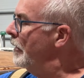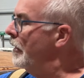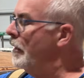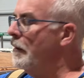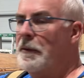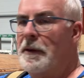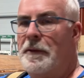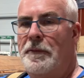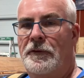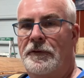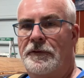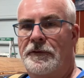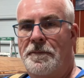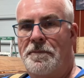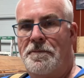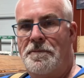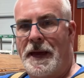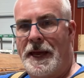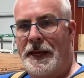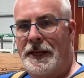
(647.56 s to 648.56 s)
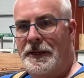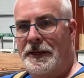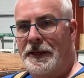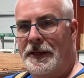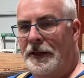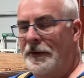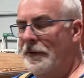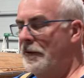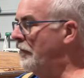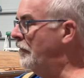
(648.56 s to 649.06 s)
I'm able to bend
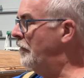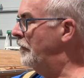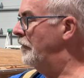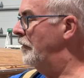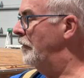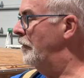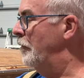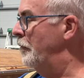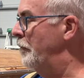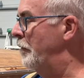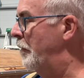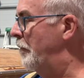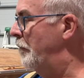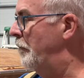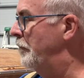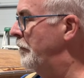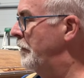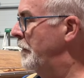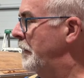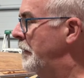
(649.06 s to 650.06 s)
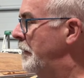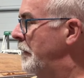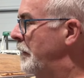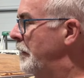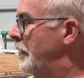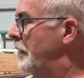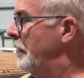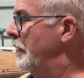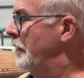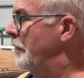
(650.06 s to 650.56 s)
it. This is aluminum,
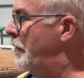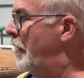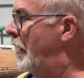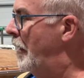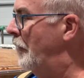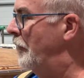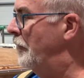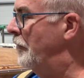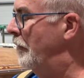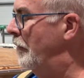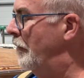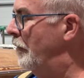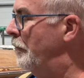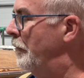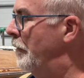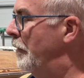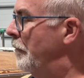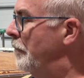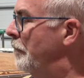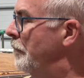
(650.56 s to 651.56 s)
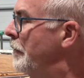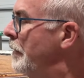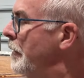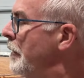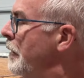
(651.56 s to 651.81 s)
polished aluminum,